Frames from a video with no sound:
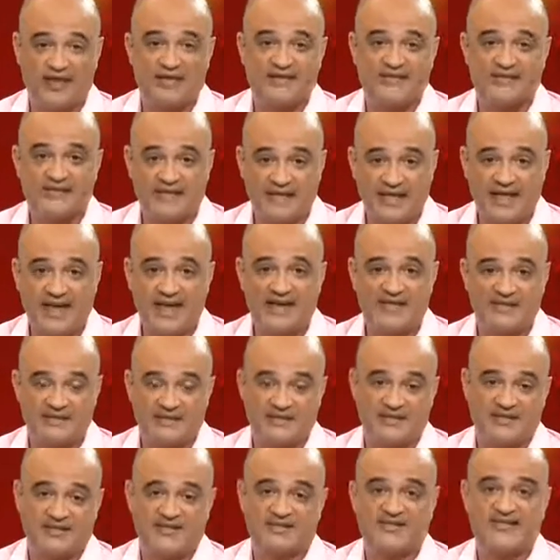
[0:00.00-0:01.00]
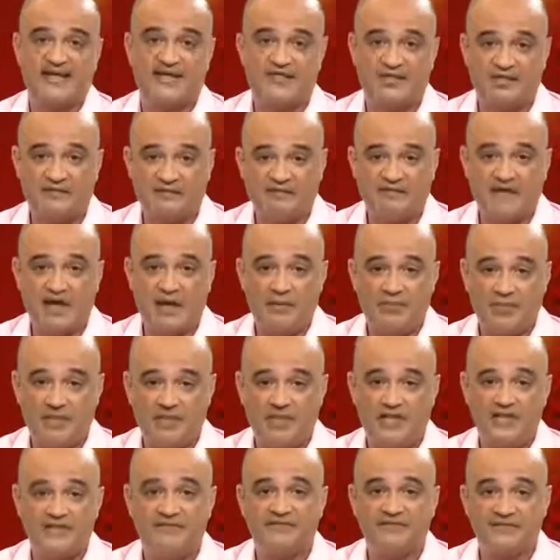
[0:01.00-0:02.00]
that is the case. The extended
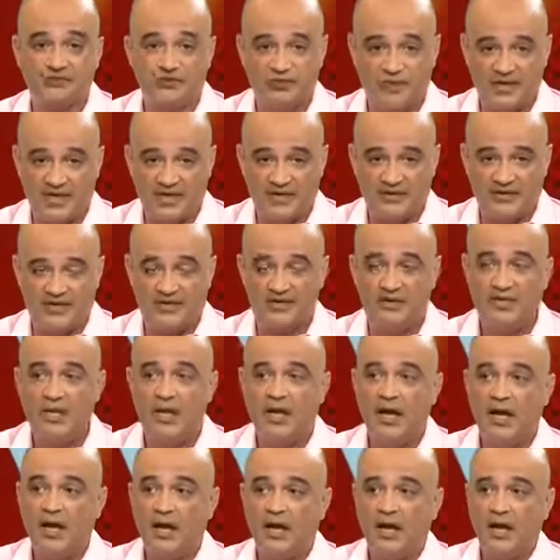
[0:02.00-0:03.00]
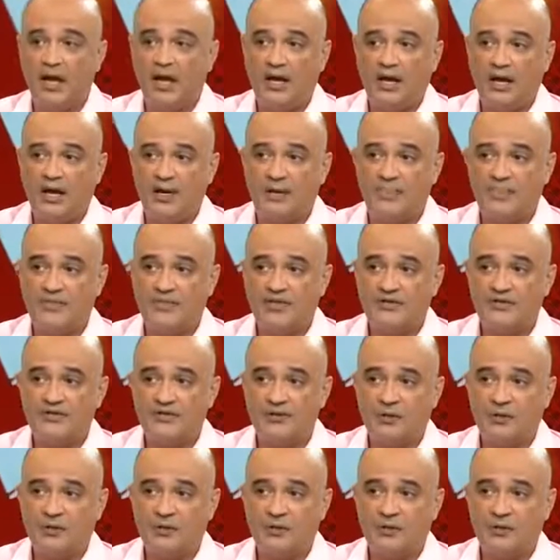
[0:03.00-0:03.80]
family live together. A